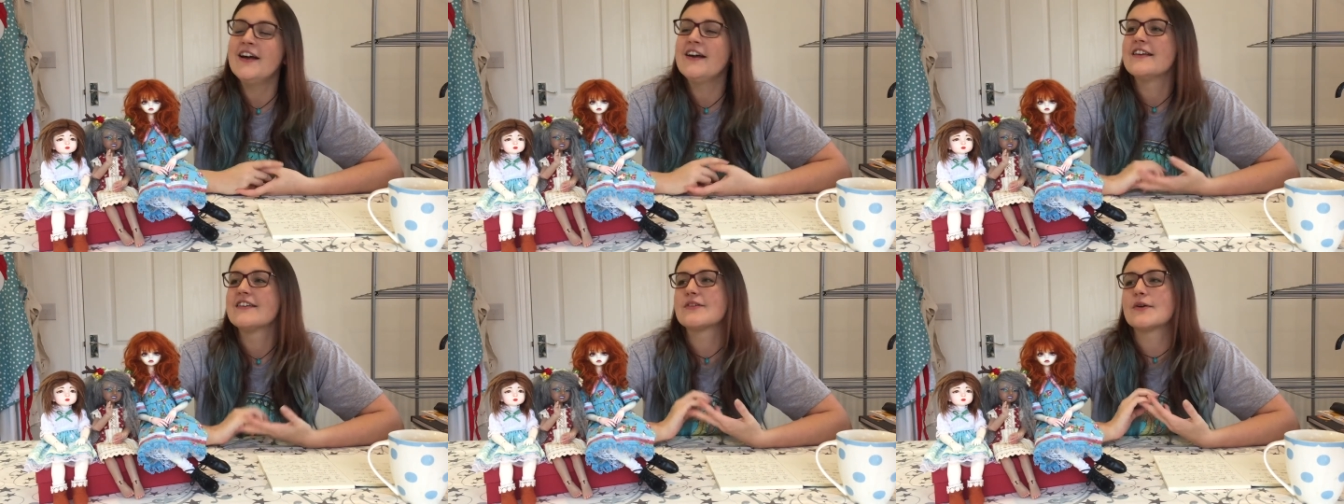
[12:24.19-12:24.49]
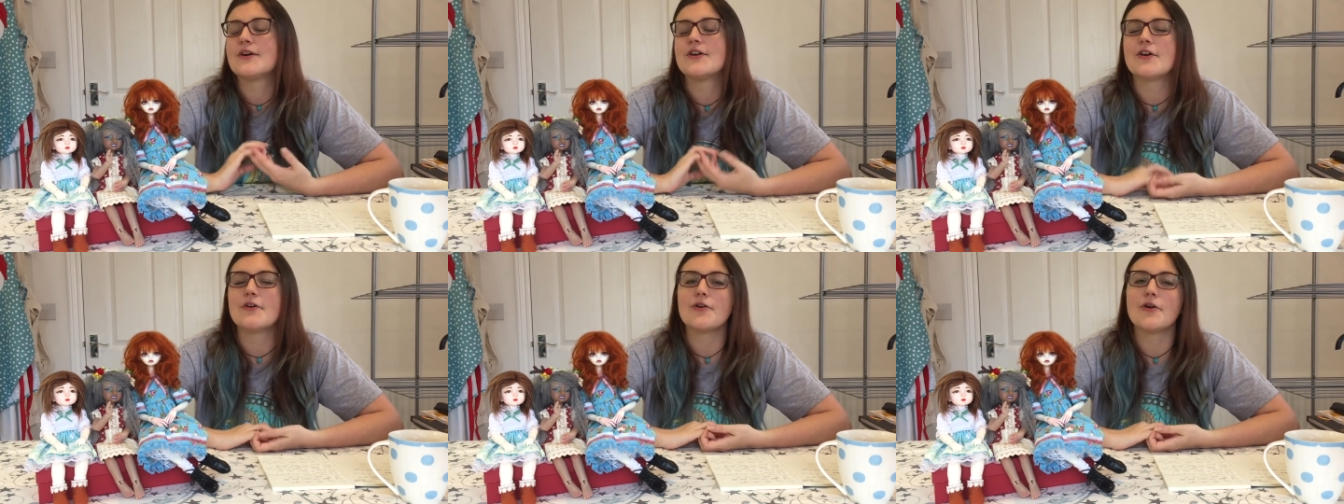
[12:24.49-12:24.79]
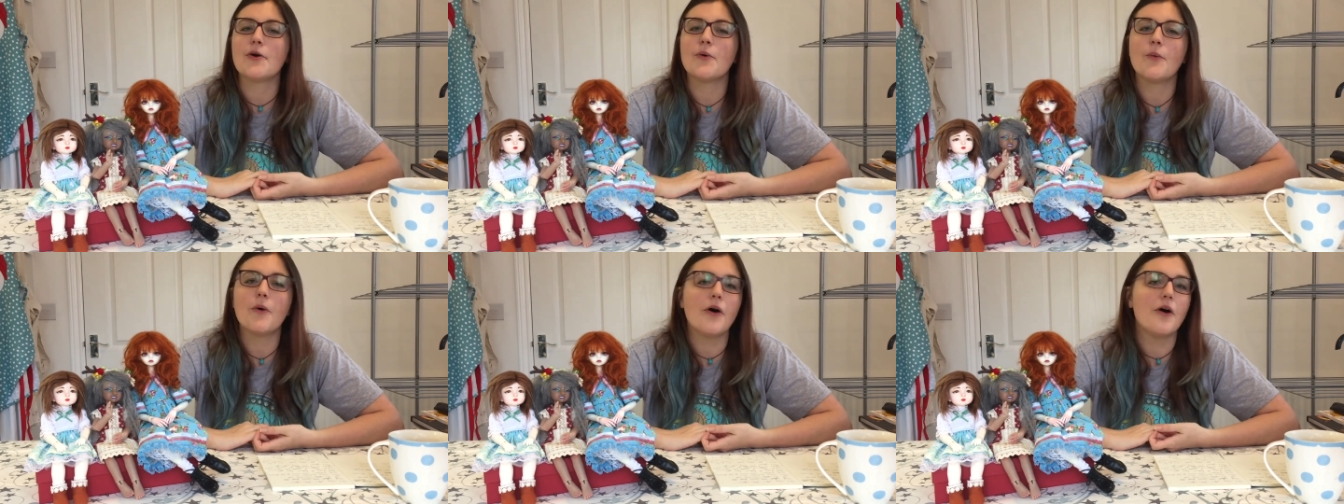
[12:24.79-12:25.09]
So I don't
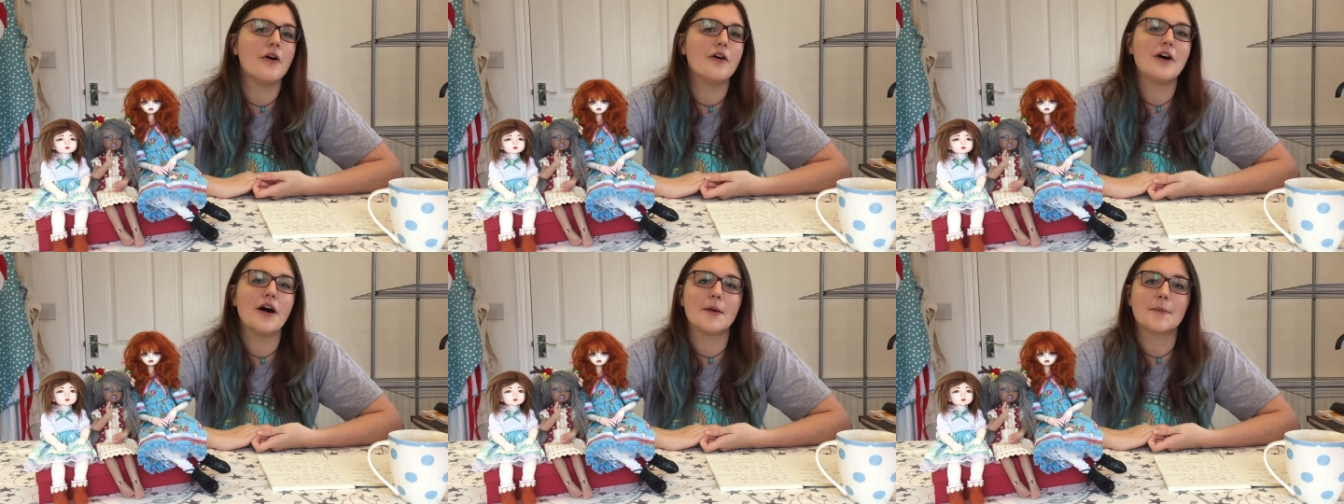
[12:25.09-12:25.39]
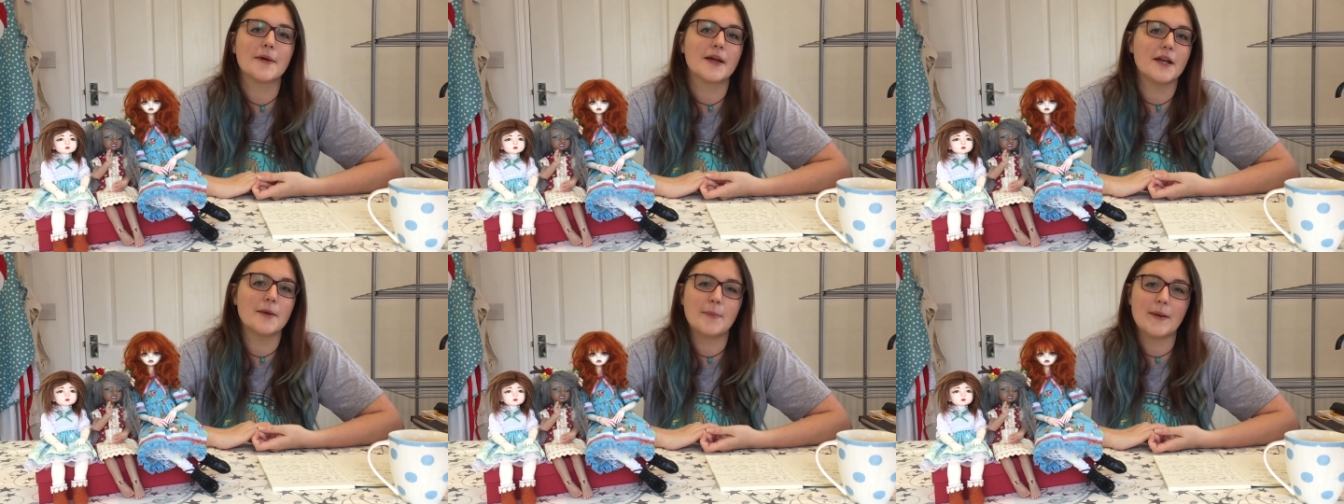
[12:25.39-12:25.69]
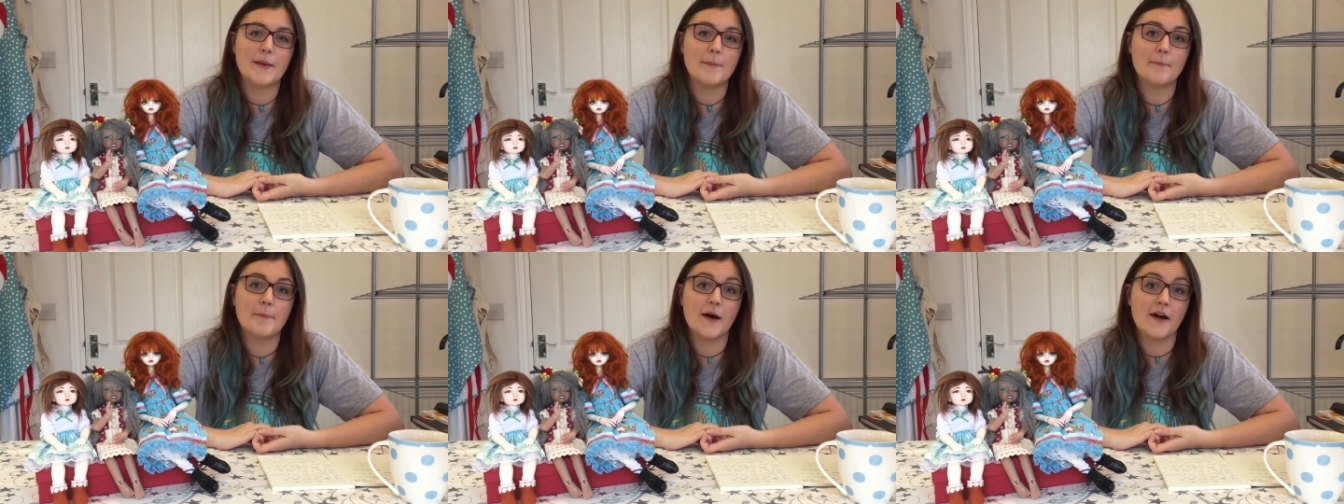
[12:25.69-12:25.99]
know what I'm going to
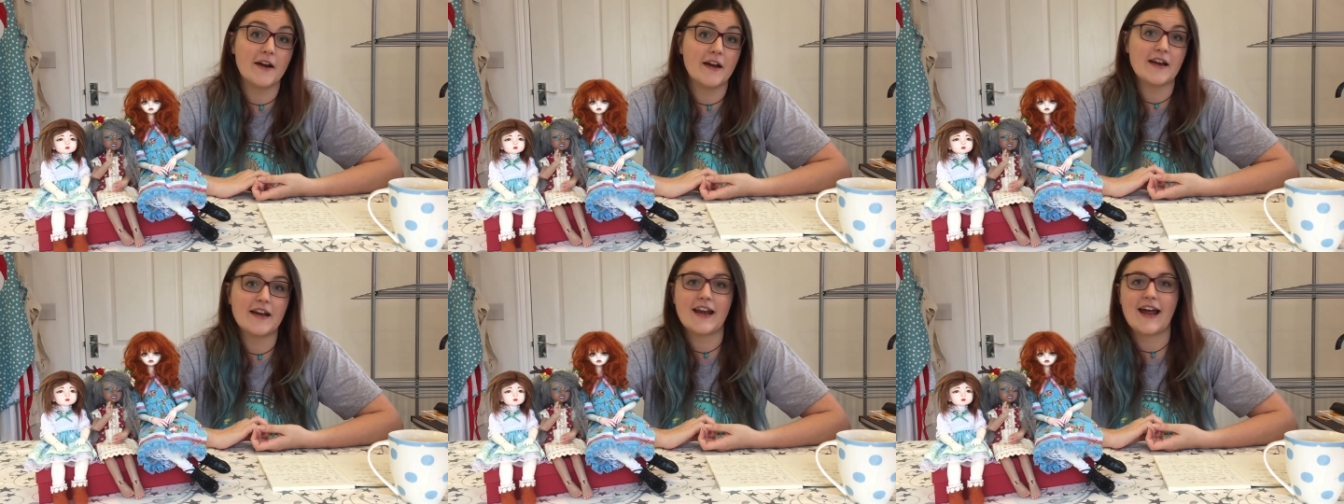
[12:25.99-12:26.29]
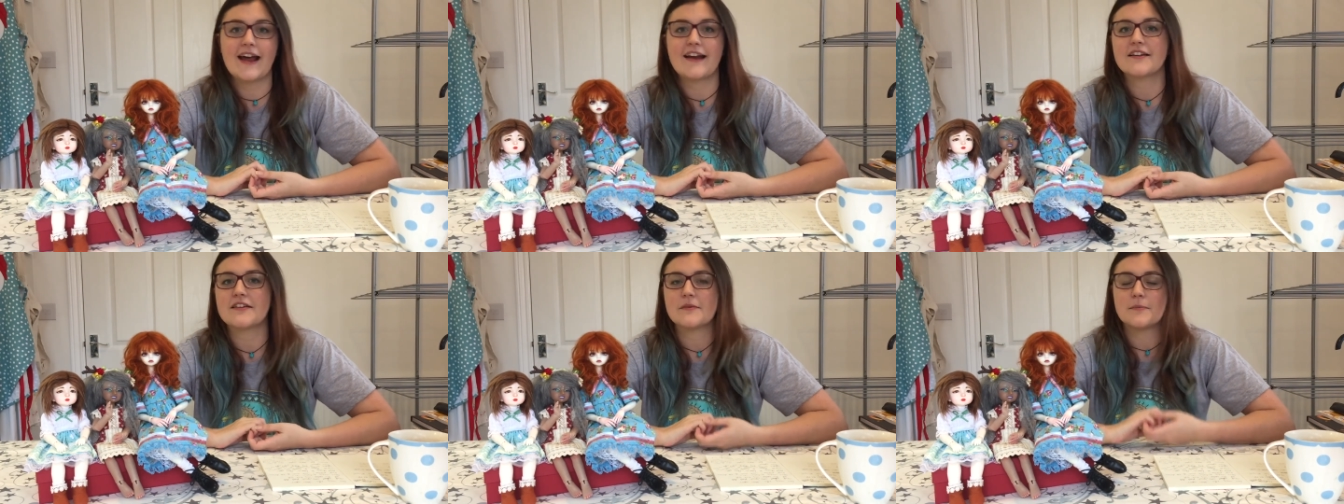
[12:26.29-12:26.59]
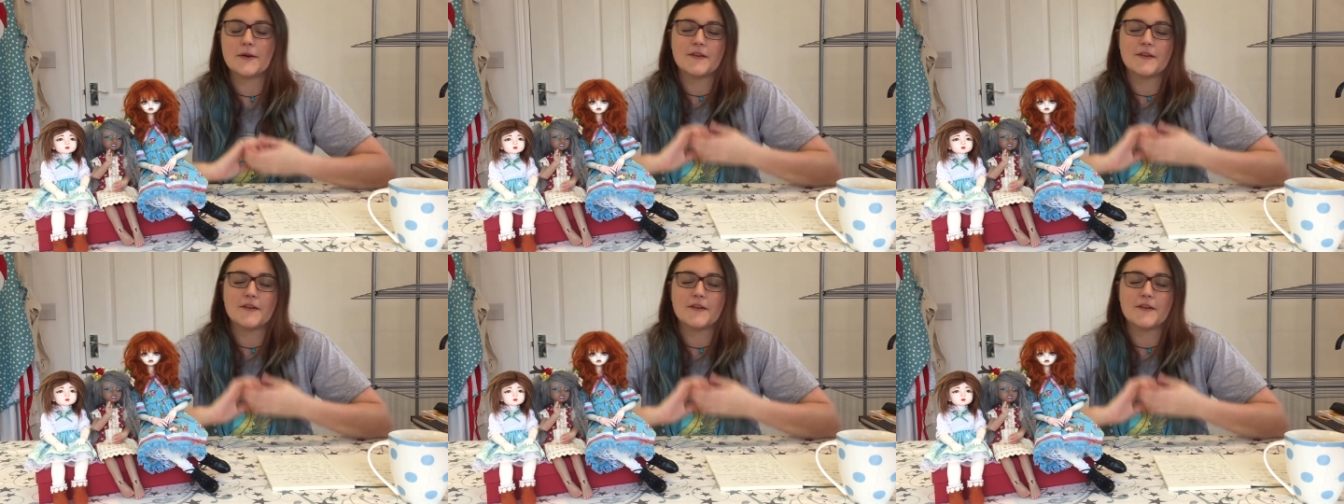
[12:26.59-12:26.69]
be buying next,